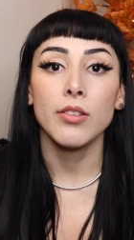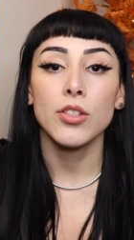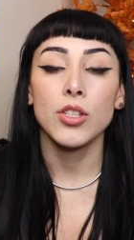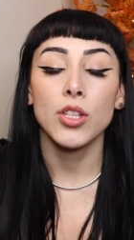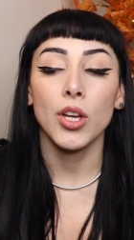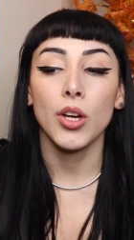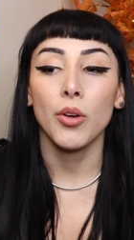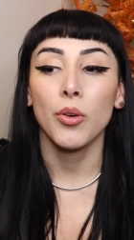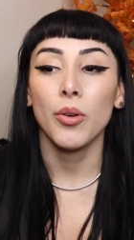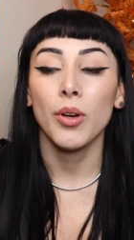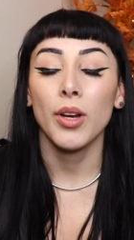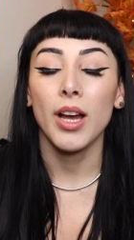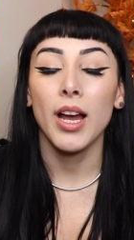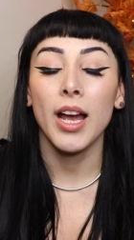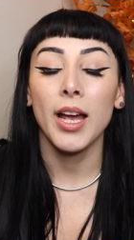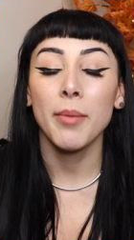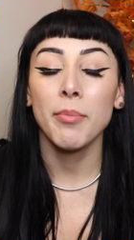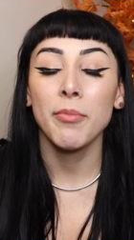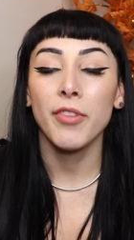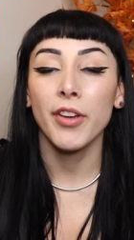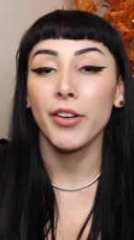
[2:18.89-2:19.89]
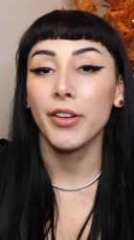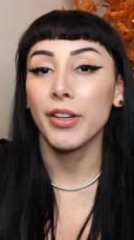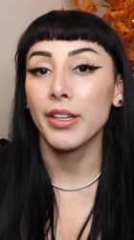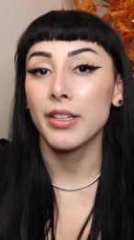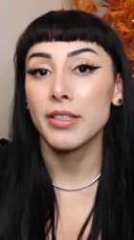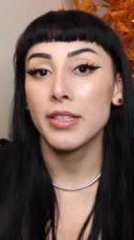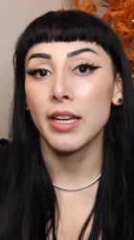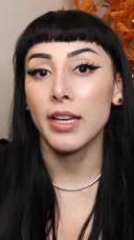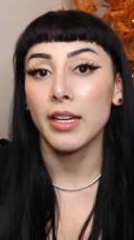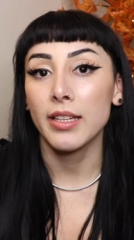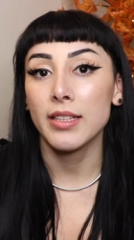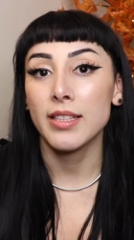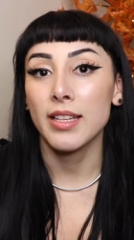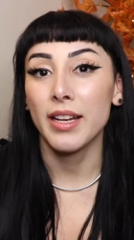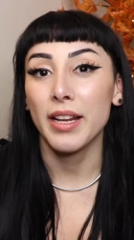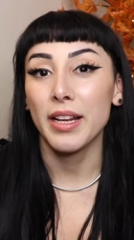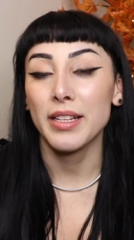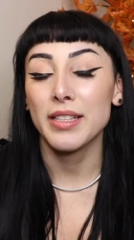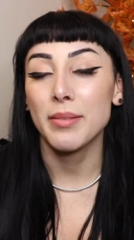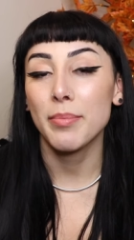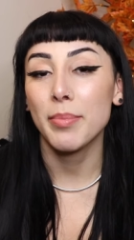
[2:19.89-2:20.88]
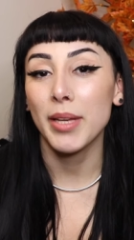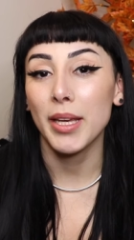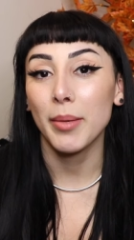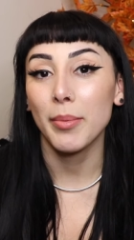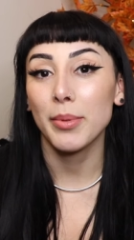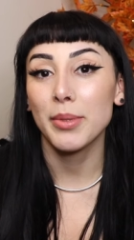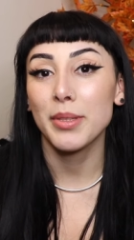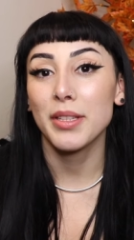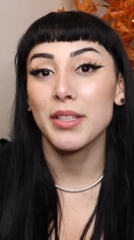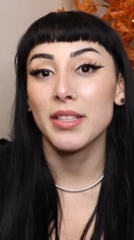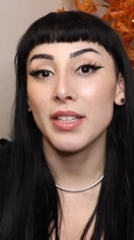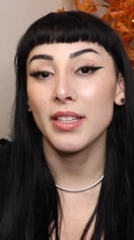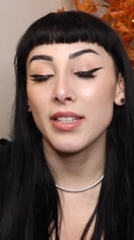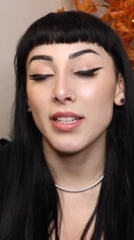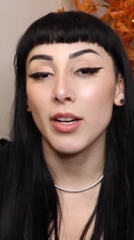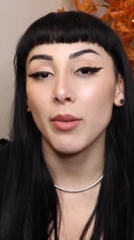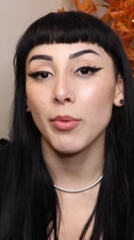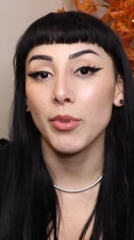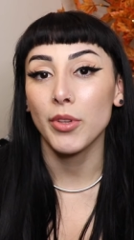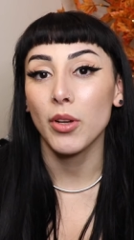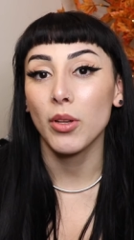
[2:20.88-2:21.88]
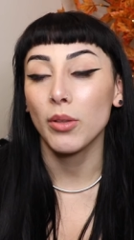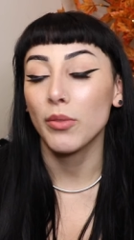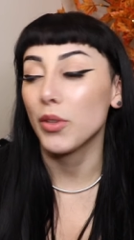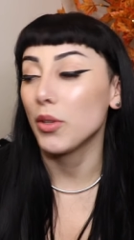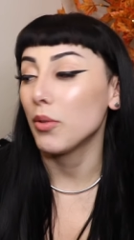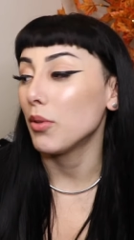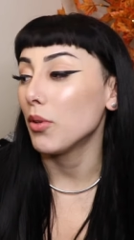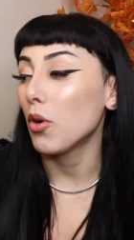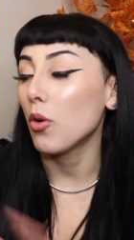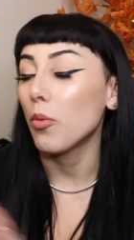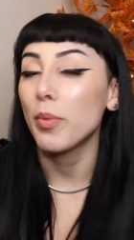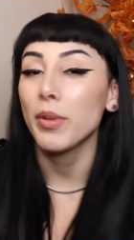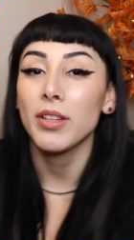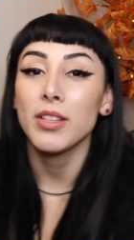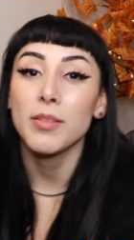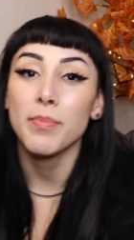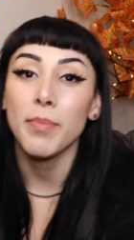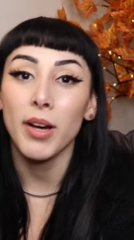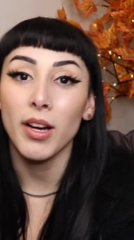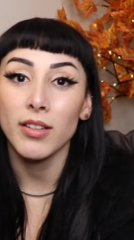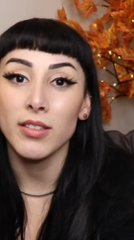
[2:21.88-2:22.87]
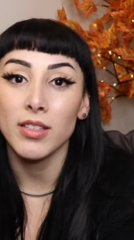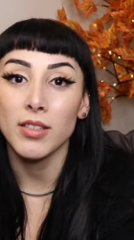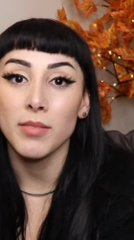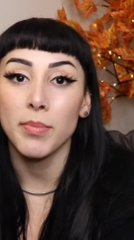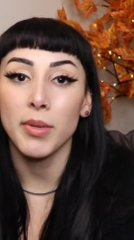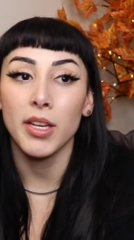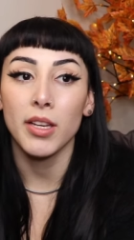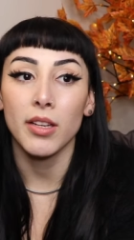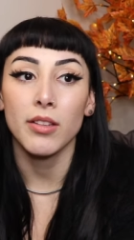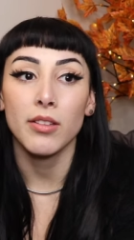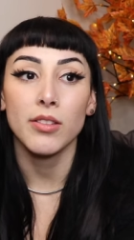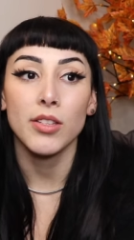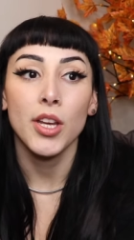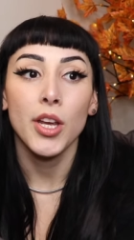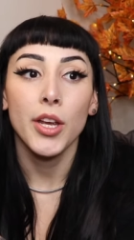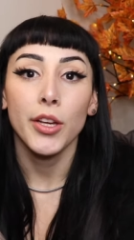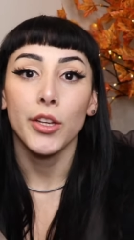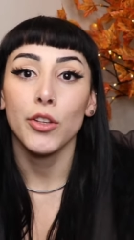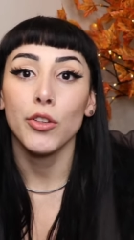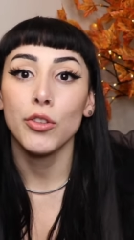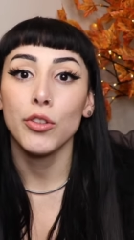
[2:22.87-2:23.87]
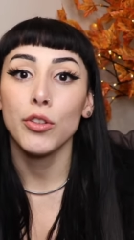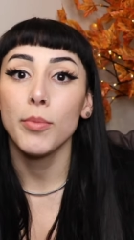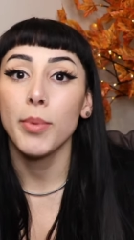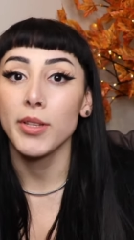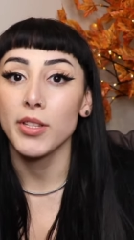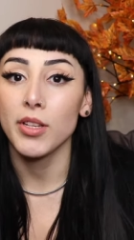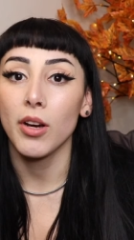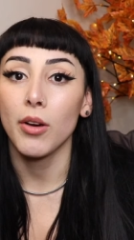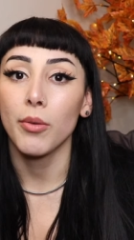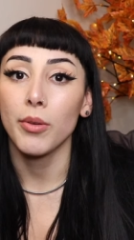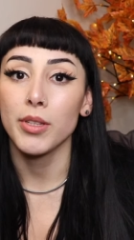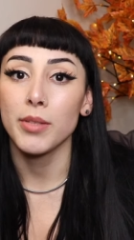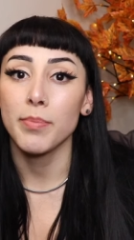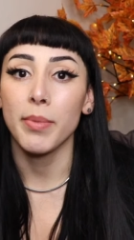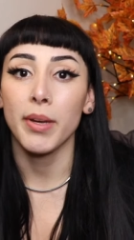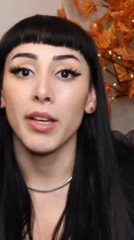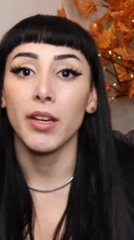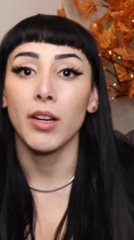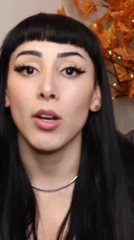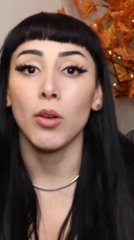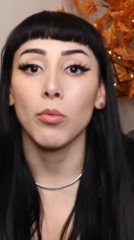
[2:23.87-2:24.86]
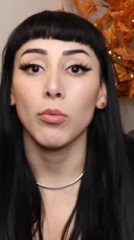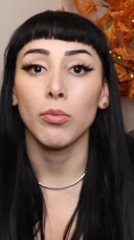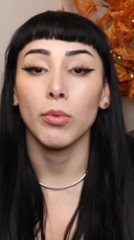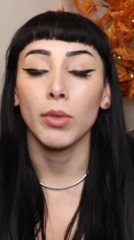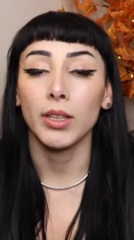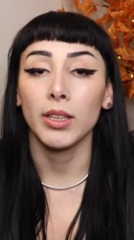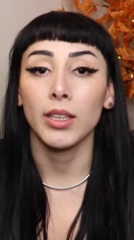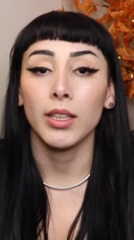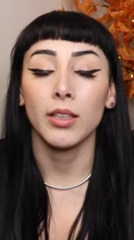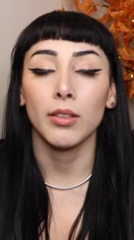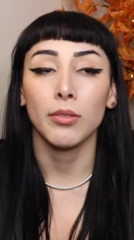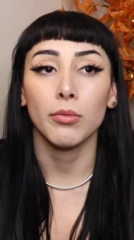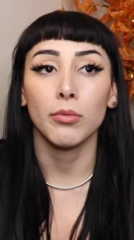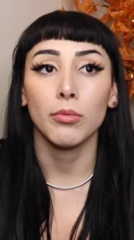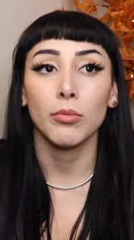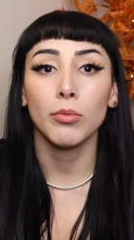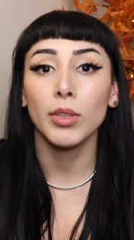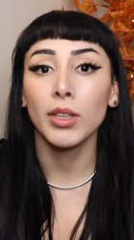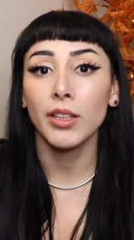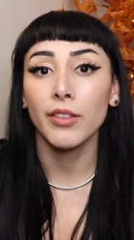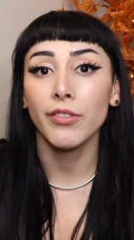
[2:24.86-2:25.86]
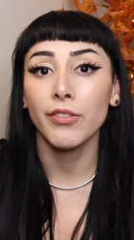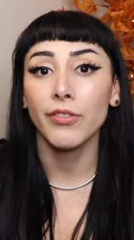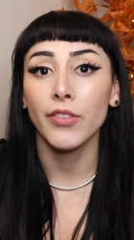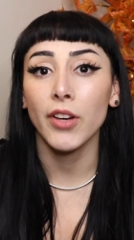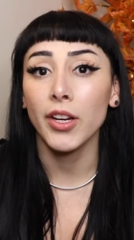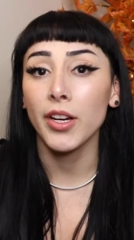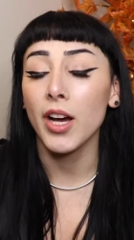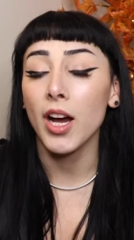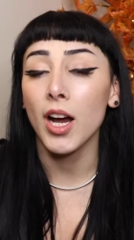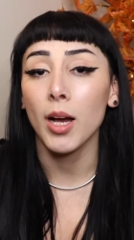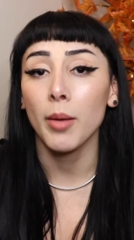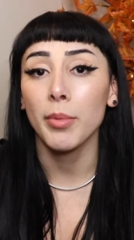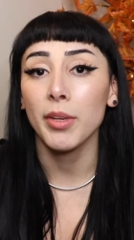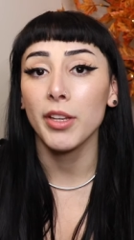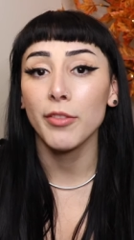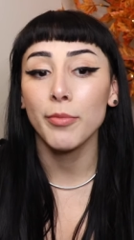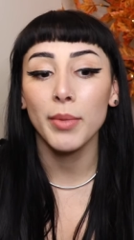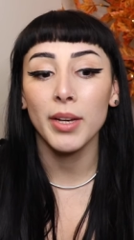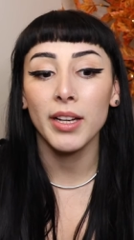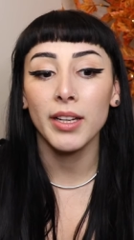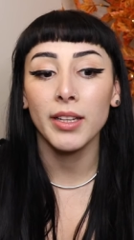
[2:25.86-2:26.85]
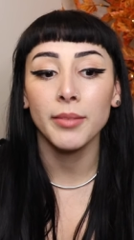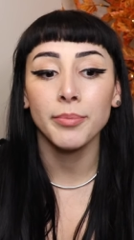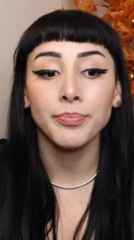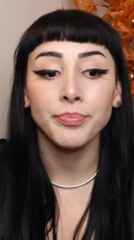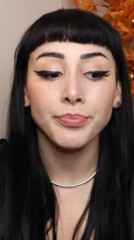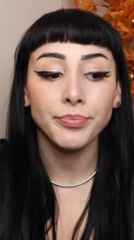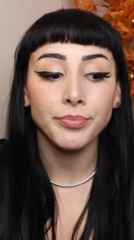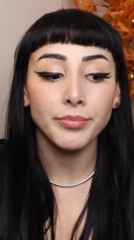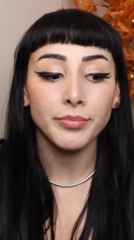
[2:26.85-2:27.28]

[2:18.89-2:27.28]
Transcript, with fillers: So I'm very excited today to be able to sit down with all of you and open these boxes because YouTube has always been a really, really fun hobby of mine.